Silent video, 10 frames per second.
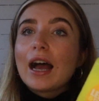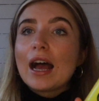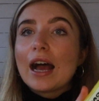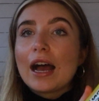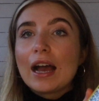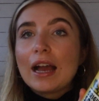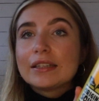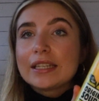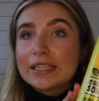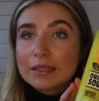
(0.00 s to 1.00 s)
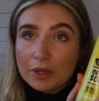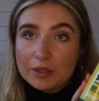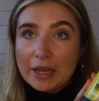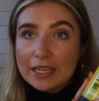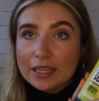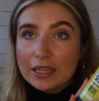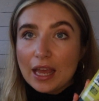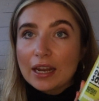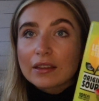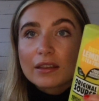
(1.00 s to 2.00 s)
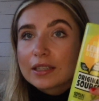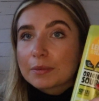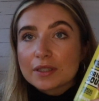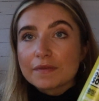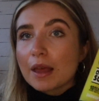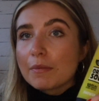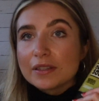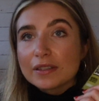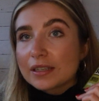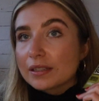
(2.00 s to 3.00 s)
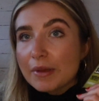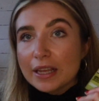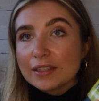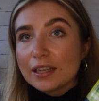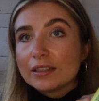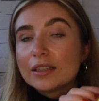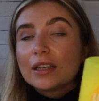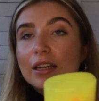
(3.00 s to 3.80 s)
and it smells amazing. Anything that smells of lemons is amazing.